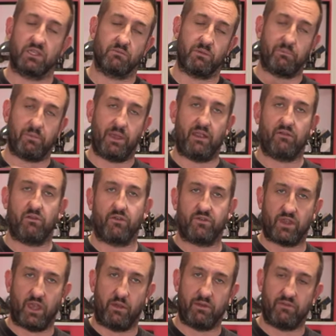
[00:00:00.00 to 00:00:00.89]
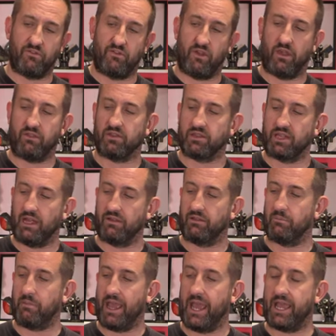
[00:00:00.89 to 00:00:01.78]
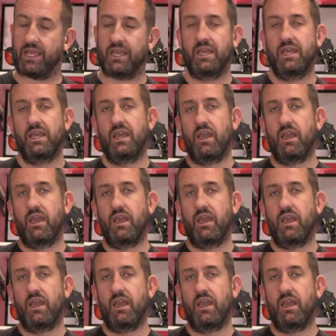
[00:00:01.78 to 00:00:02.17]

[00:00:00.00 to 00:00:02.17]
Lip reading: You'd be better off going further down the pack.